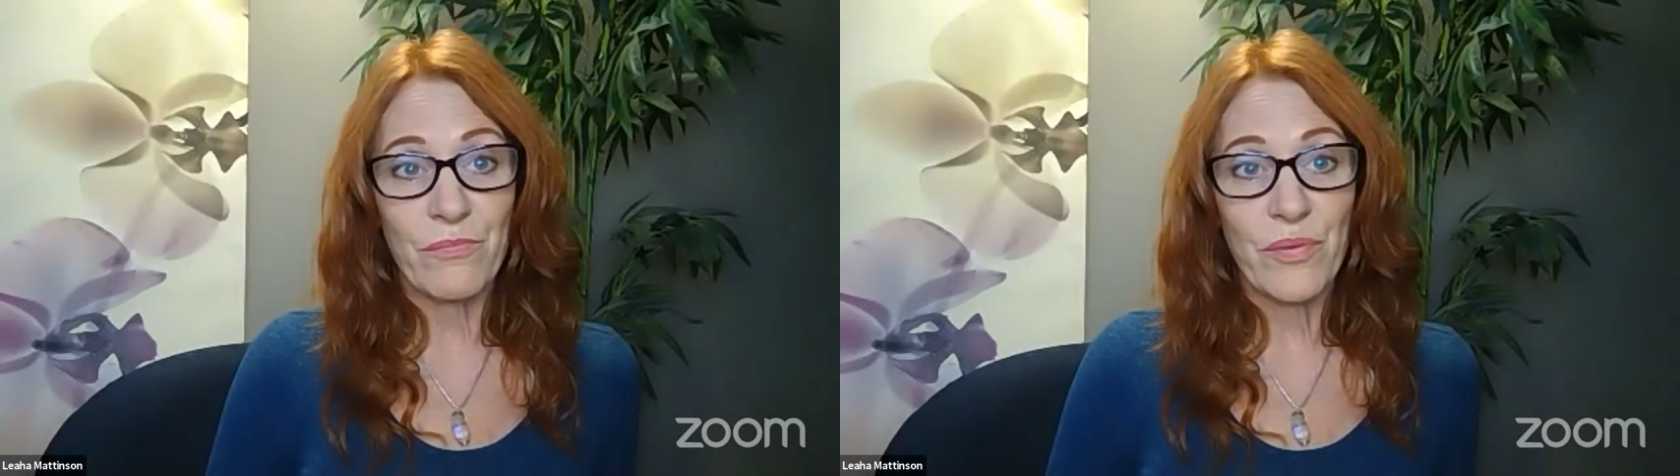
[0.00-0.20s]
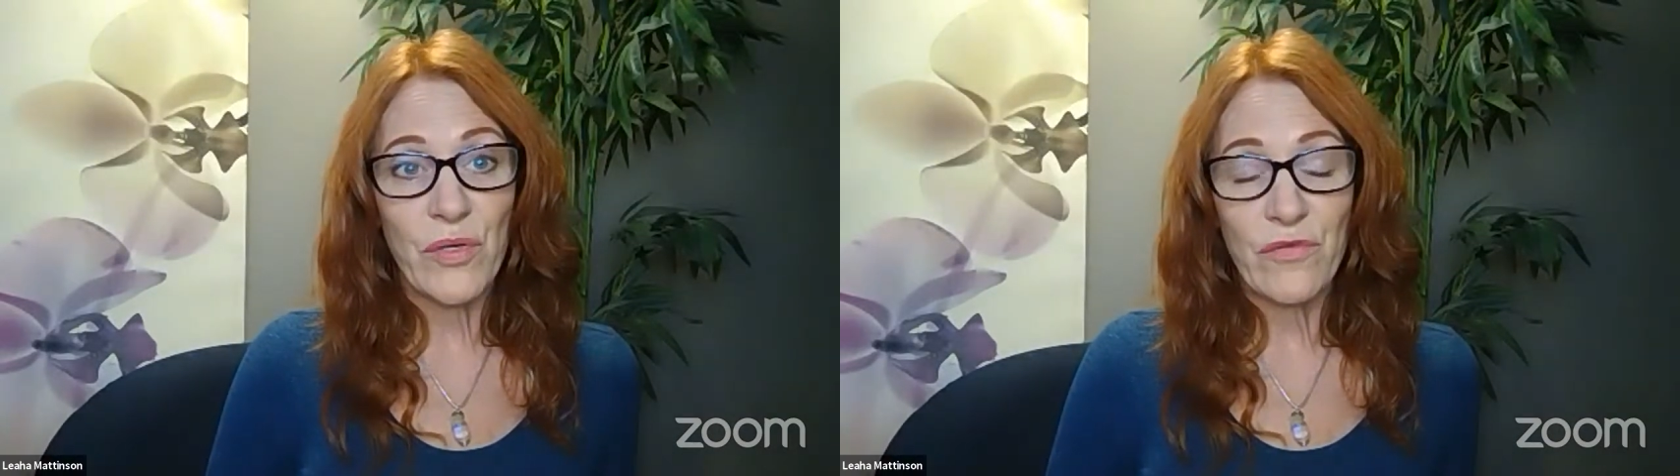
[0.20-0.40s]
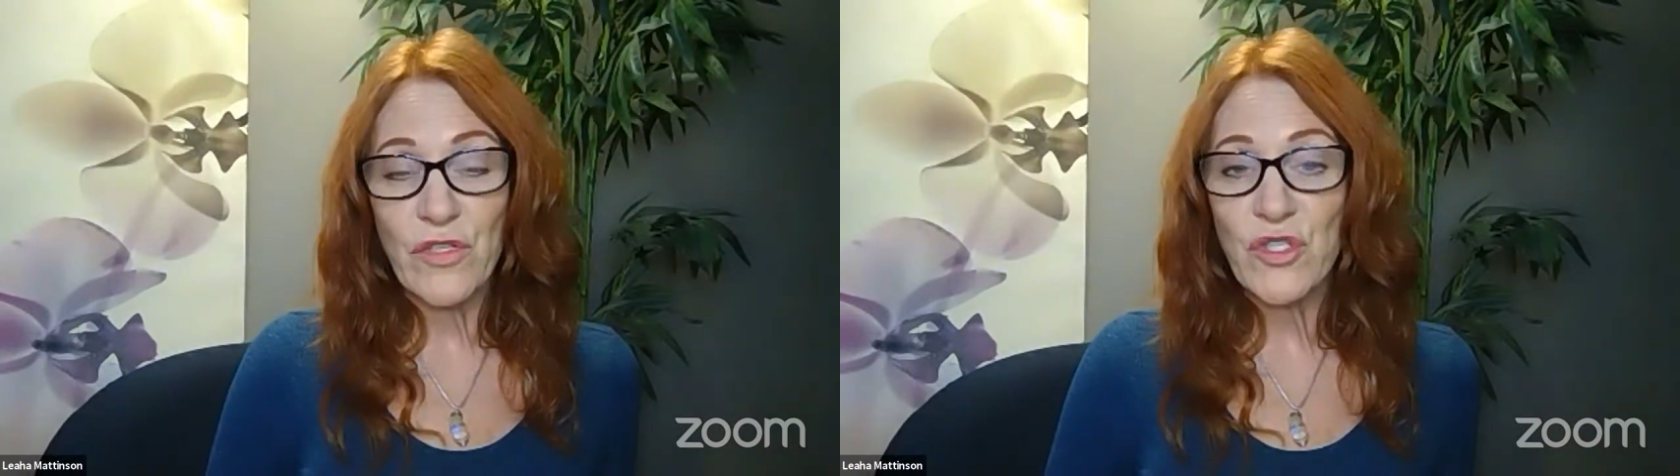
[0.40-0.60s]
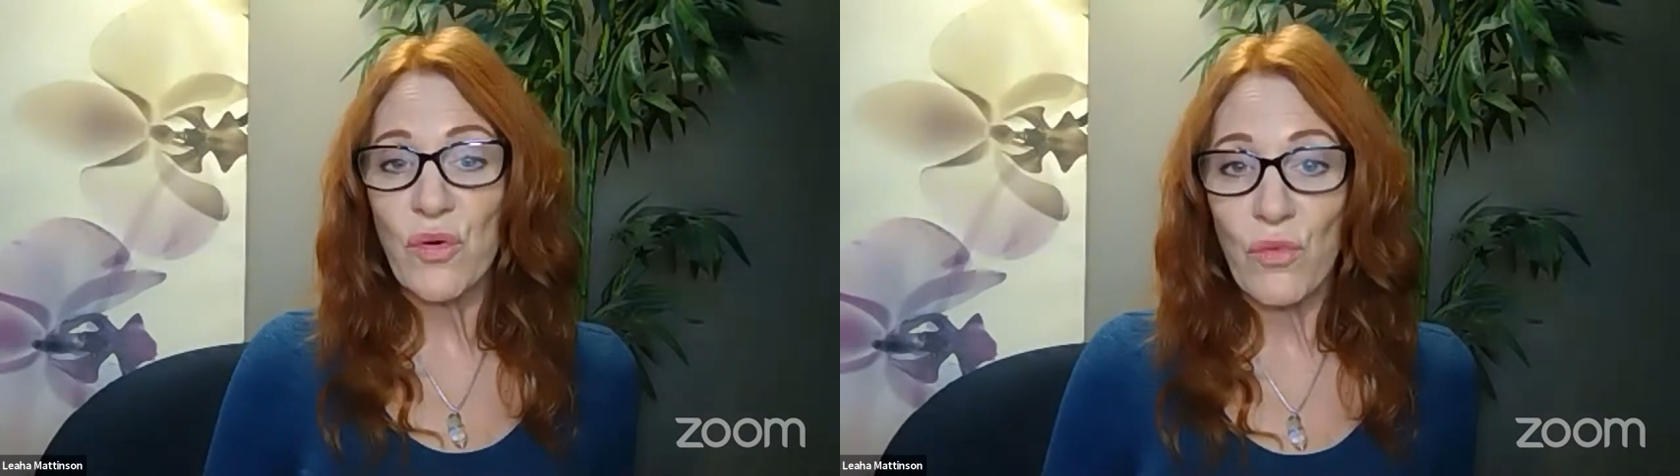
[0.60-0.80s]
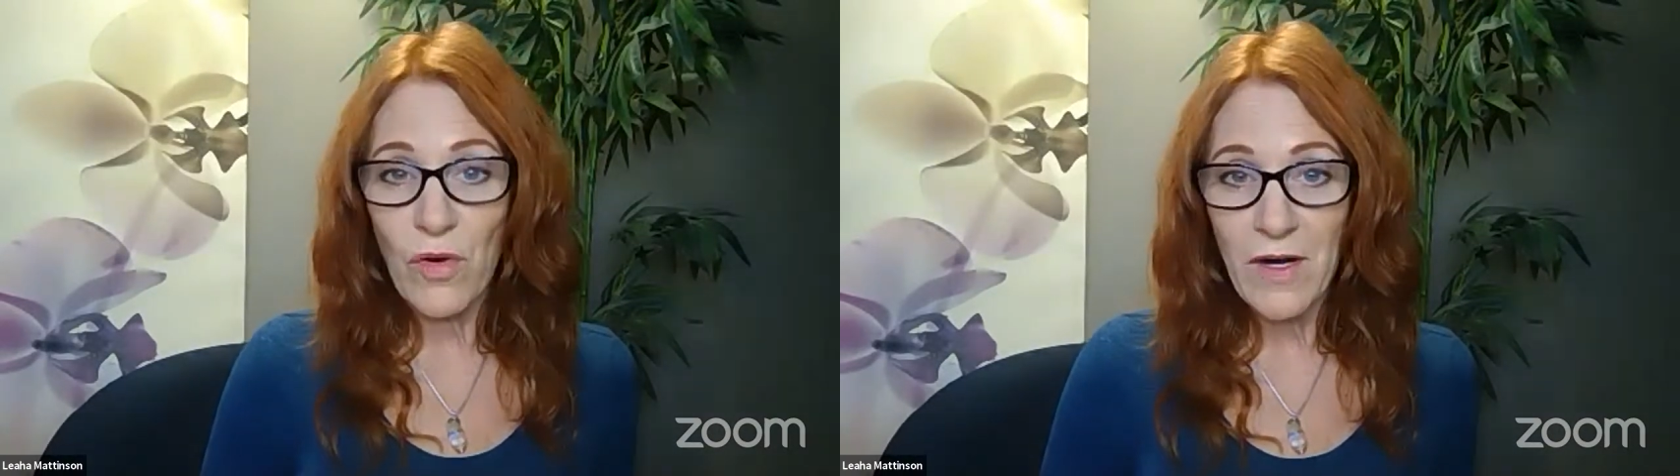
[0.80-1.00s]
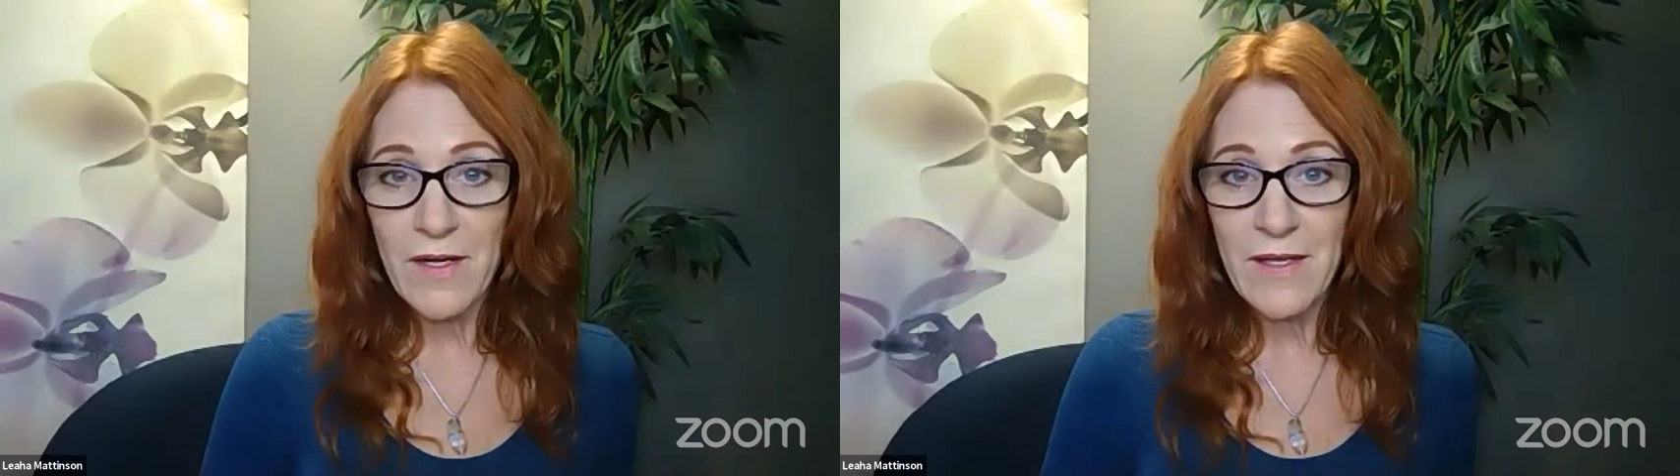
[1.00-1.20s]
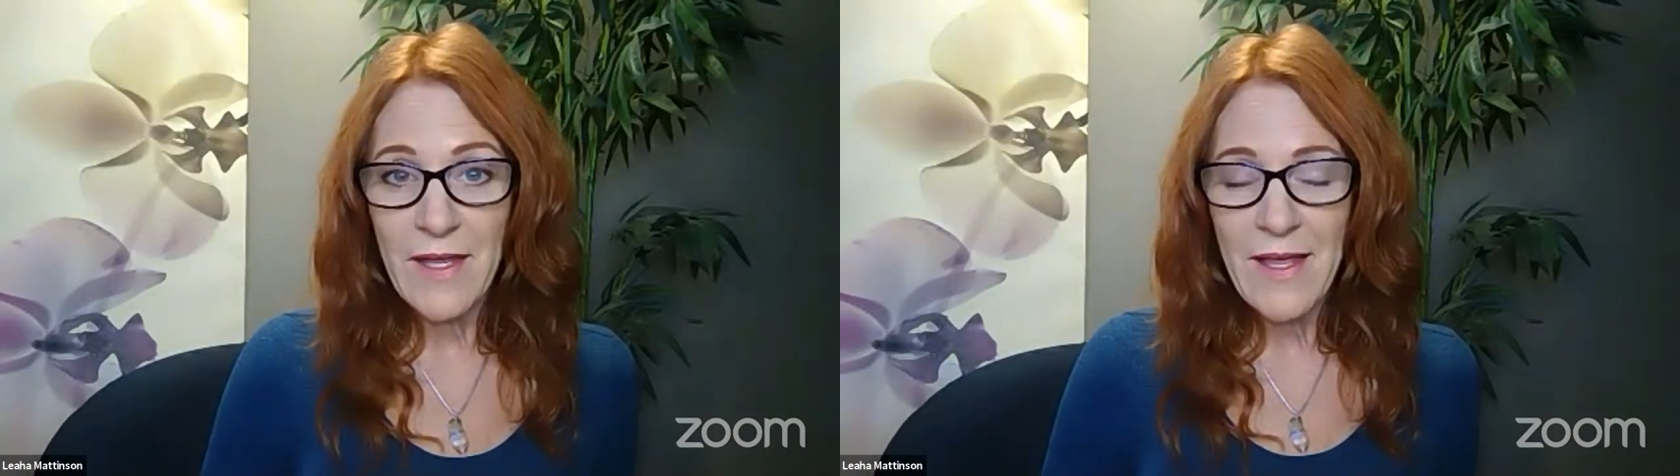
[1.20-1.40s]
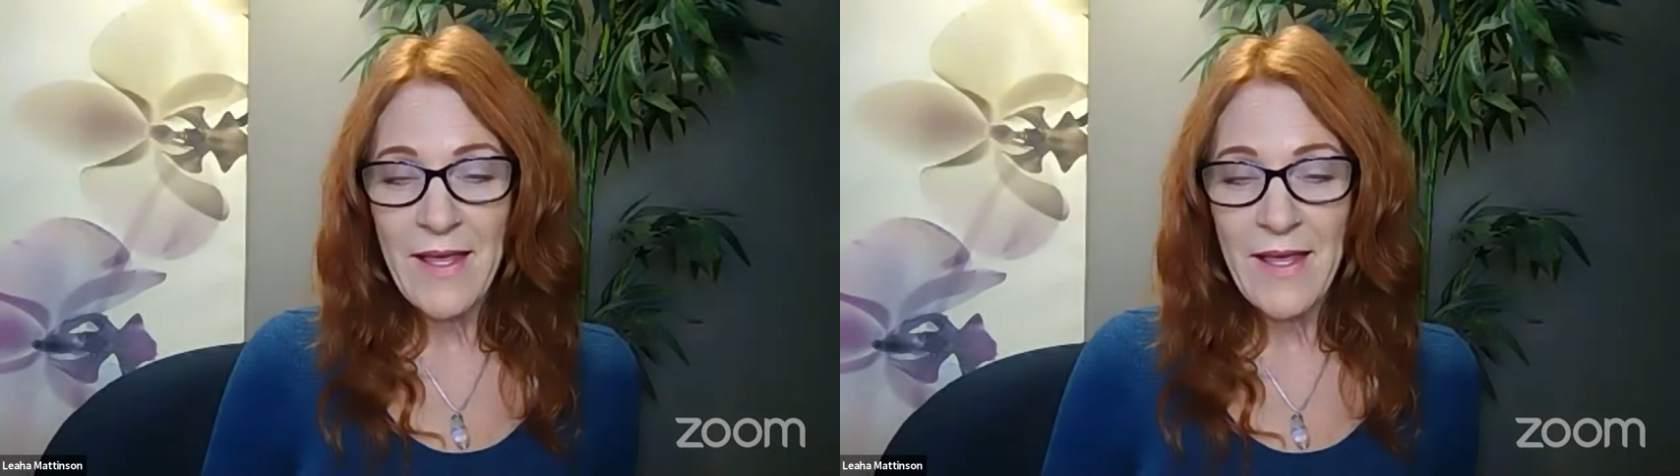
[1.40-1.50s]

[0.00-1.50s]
proven to work.